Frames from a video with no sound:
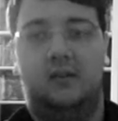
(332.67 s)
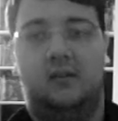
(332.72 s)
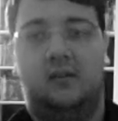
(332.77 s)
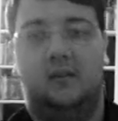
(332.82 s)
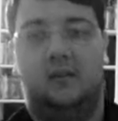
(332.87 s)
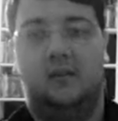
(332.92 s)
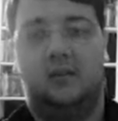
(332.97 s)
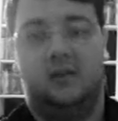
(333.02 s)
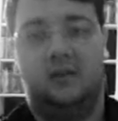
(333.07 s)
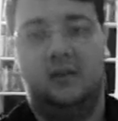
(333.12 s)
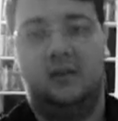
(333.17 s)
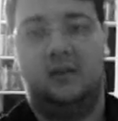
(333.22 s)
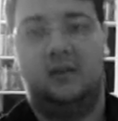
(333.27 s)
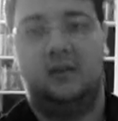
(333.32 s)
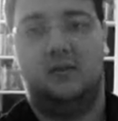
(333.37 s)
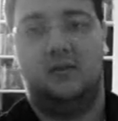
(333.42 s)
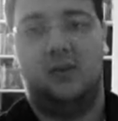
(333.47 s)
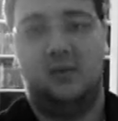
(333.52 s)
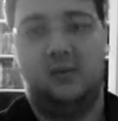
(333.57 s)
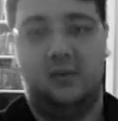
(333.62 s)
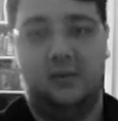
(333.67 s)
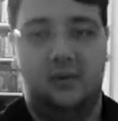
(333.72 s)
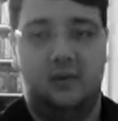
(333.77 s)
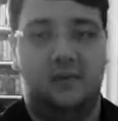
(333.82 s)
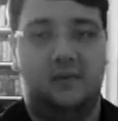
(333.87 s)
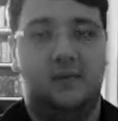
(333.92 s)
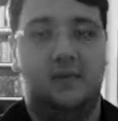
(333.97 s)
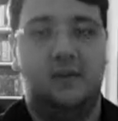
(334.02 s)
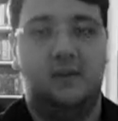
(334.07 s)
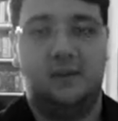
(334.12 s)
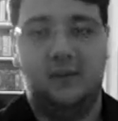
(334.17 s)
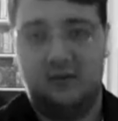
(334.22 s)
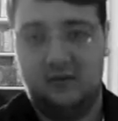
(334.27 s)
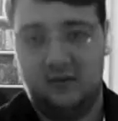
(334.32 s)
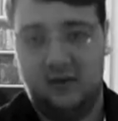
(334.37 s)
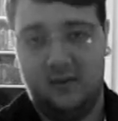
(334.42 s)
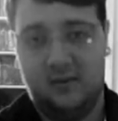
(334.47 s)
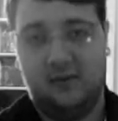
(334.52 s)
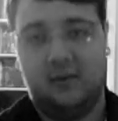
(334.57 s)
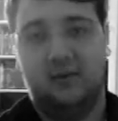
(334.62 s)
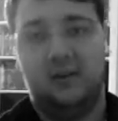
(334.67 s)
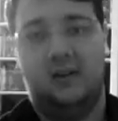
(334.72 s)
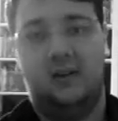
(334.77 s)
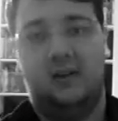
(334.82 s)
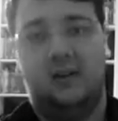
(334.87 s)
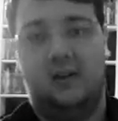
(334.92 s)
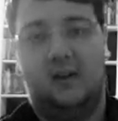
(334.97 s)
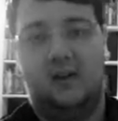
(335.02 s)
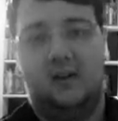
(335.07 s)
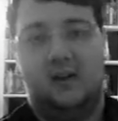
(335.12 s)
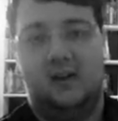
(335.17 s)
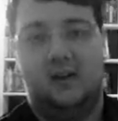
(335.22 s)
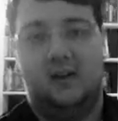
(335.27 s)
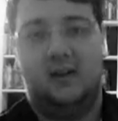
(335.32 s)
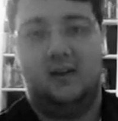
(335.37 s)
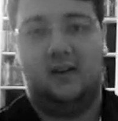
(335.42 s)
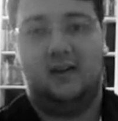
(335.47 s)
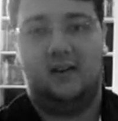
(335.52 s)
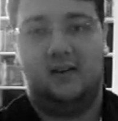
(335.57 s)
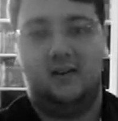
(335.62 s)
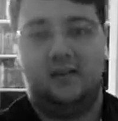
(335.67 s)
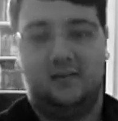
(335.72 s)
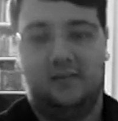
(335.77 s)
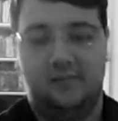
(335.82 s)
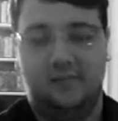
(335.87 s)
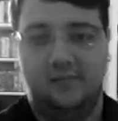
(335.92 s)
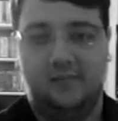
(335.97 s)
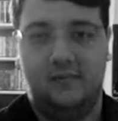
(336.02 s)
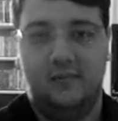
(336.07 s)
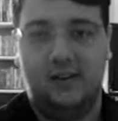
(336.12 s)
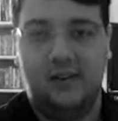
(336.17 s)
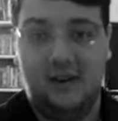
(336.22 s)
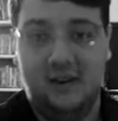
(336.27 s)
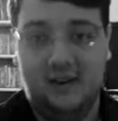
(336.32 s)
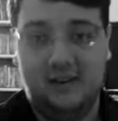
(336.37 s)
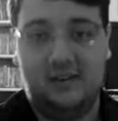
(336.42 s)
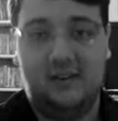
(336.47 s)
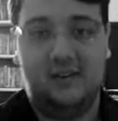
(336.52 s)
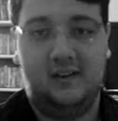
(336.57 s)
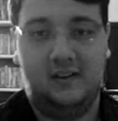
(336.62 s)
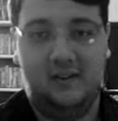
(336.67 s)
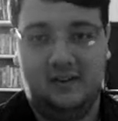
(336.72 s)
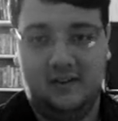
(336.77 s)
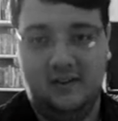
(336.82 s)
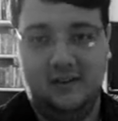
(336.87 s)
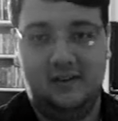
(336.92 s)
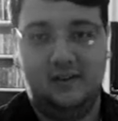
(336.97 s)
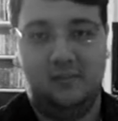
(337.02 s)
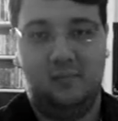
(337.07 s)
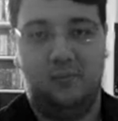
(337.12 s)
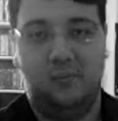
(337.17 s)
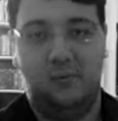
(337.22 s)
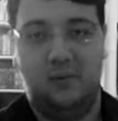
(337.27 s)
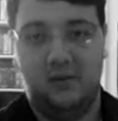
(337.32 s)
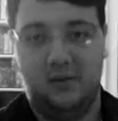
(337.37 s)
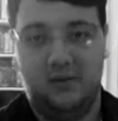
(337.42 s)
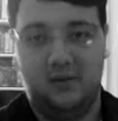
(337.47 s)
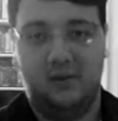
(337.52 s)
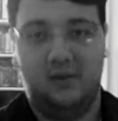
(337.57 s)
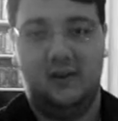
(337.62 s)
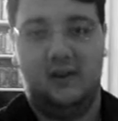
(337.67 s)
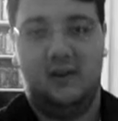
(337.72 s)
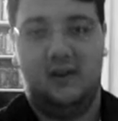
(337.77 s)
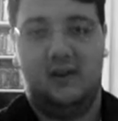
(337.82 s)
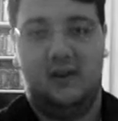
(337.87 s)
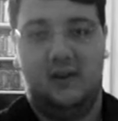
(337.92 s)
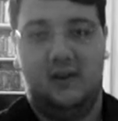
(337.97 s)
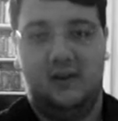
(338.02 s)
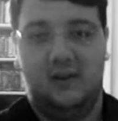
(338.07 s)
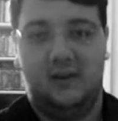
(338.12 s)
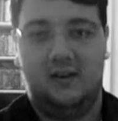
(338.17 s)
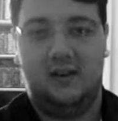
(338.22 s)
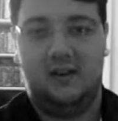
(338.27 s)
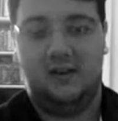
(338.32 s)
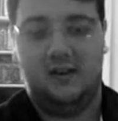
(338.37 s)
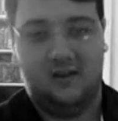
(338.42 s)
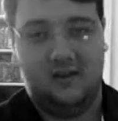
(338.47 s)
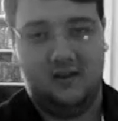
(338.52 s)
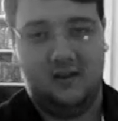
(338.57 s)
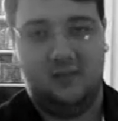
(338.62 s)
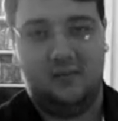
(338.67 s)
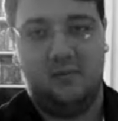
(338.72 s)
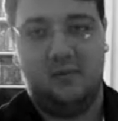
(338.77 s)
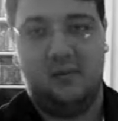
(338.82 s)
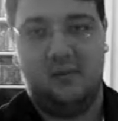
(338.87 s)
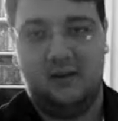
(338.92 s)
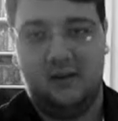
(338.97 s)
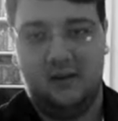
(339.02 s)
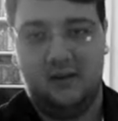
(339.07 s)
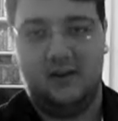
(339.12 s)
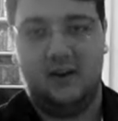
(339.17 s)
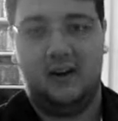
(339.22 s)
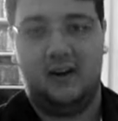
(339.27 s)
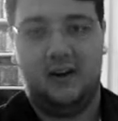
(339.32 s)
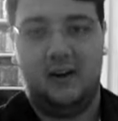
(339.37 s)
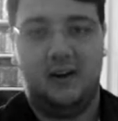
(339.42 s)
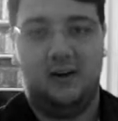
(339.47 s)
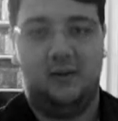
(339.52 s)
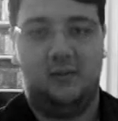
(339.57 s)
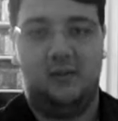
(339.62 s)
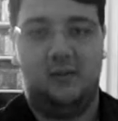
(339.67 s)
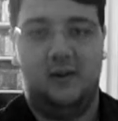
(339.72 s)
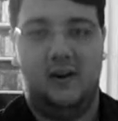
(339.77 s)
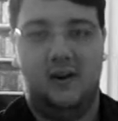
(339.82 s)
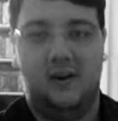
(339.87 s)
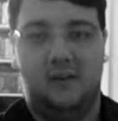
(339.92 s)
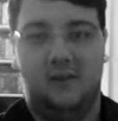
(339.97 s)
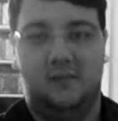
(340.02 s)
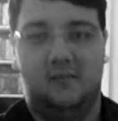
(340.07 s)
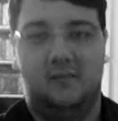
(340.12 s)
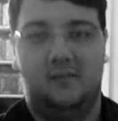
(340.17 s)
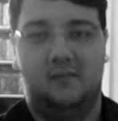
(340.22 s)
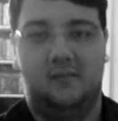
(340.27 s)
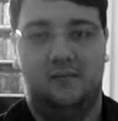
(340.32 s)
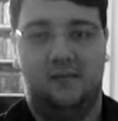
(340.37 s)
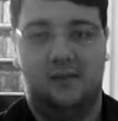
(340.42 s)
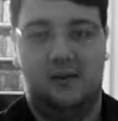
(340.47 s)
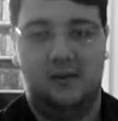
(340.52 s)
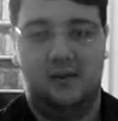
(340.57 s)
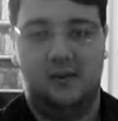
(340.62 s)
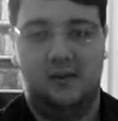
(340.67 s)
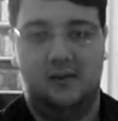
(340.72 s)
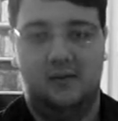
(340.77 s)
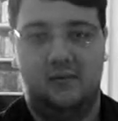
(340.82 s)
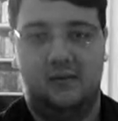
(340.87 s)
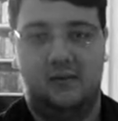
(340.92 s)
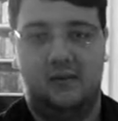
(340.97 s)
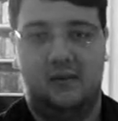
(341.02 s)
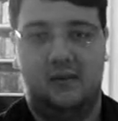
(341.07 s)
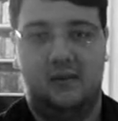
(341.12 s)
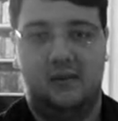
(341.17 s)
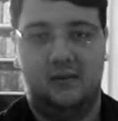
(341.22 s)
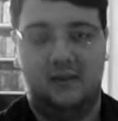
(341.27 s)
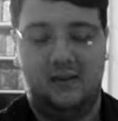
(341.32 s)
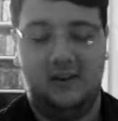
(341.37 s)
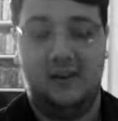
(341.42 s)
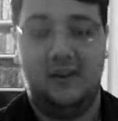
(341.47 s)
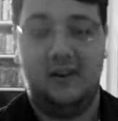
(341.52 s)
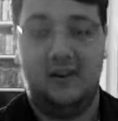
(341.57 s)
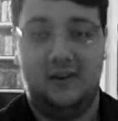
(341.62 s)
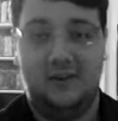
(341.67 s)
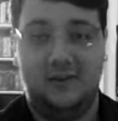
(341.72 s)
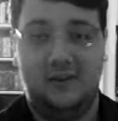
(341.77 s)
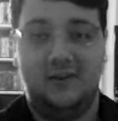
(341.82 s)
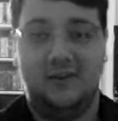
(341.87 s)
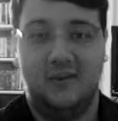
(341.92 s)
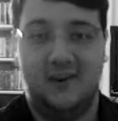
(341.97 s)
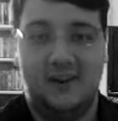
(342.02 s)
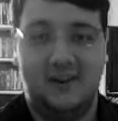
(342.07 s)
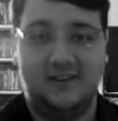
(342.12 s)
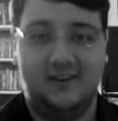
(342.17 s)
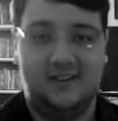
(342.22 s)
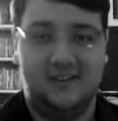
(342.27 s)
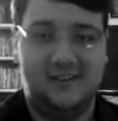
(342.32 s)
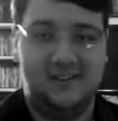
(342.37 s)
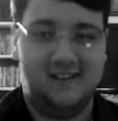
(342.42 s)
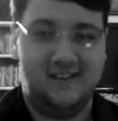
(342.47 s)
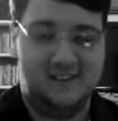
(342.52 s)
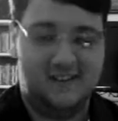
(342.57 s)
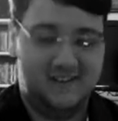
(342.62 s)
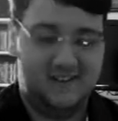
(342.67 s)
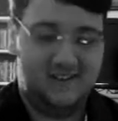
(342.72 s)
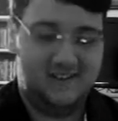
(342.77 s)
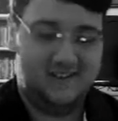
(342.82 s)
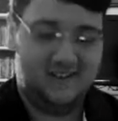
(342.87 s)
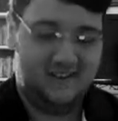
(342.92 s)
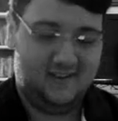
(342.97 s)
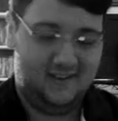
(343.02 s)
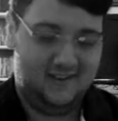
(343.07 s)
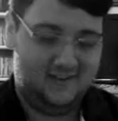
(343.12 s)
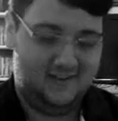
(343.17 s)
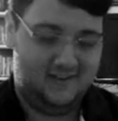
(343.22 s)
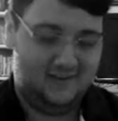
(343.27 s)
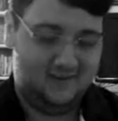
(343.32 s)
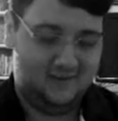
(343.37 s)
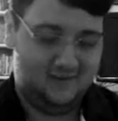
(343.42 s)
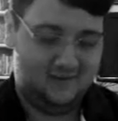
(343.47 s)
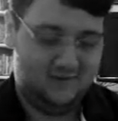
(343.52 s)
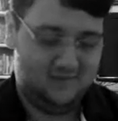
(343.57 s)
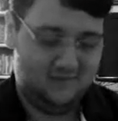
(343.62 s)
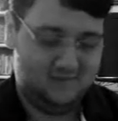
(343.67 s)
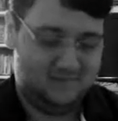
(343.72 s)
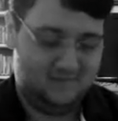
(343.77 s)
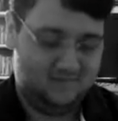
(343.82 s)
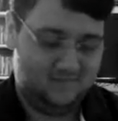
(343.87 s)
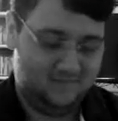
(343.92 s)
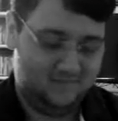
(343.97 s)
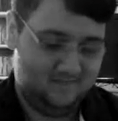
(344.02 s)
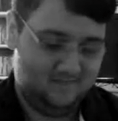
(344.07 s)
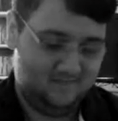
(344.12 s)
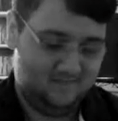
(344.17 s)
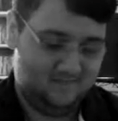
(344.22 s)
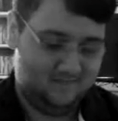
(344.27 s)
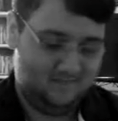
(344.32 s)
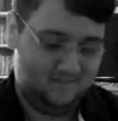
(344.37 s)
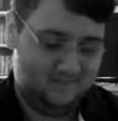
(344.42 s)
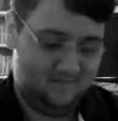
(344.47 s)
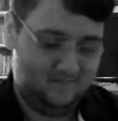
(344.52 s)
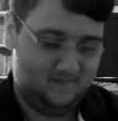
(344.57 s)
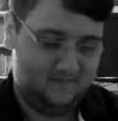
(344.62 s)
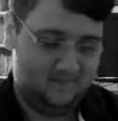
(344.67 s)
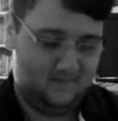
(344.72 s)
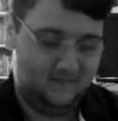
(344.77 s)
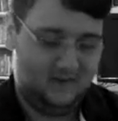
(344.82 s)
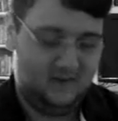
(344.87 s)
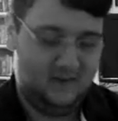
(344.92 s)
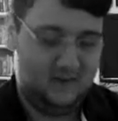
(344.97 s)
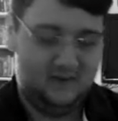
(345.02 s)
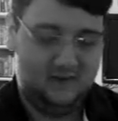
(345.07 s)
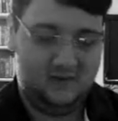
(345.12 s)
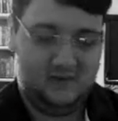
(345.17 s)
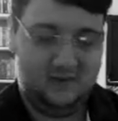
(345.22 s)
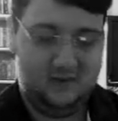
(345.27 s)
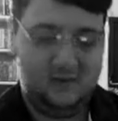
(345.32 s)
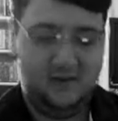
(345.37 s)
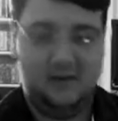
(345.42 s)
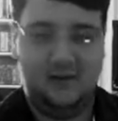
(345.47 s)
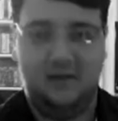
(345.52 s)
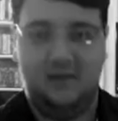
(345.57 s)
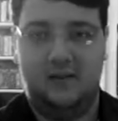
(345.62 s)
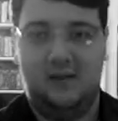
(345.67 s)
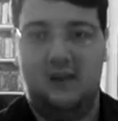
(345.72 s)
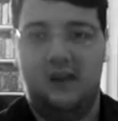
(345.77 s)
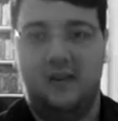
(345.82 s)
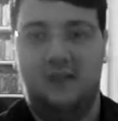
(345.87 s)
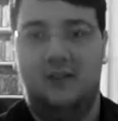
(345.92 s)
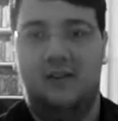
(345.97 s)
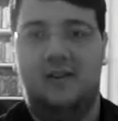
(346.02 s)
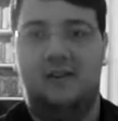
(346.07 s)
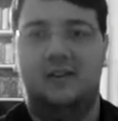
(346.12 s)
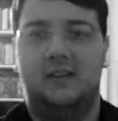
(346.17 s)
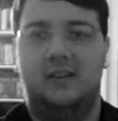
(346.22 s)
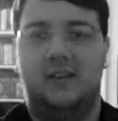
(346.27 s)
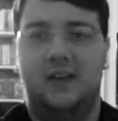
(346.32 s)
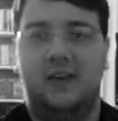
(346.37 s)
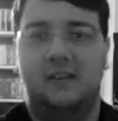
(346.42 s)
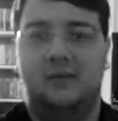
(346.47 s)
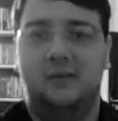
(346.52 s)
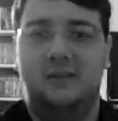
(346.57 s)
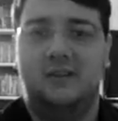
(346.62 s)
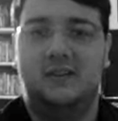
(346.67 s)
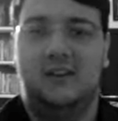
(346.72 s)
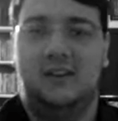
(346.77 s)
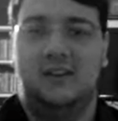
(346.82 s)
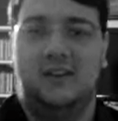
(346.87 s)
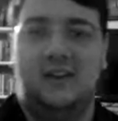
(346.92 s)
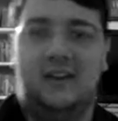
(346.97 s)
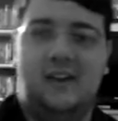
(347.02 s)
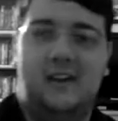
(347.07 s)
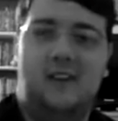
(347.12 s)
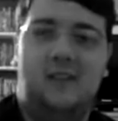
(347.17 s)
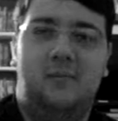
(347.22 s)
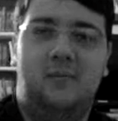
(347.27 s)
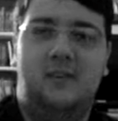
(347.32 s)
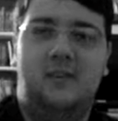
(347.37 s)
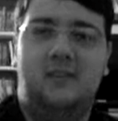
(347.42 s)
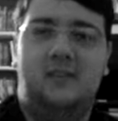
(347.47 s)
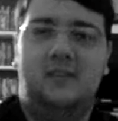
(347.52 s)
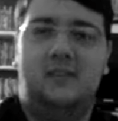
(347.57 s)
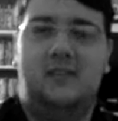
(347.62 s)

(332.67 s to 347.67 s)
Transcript: someone's in trouble or if he's in trouble, uh, he has his brutal yet really kick-ass way of taking out the trash. So yeah, it's great. Now, in the case with Jessica Alba,